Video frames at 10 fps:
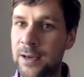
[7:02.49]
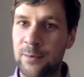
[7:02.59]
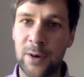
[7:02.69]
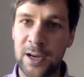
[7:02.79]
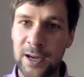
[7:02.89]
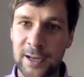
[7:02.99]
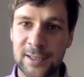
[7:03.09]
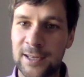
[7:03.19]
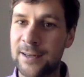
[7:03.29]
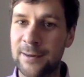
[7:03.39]
my
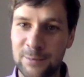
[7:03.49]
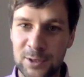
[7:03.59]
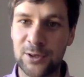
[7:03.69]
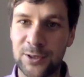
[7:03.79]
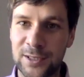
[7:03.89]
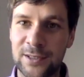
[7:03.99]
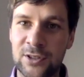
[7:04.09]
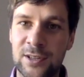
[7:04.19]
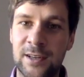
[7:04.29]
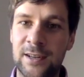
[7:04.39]
accent, I'm
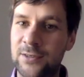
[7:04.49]
Scottish,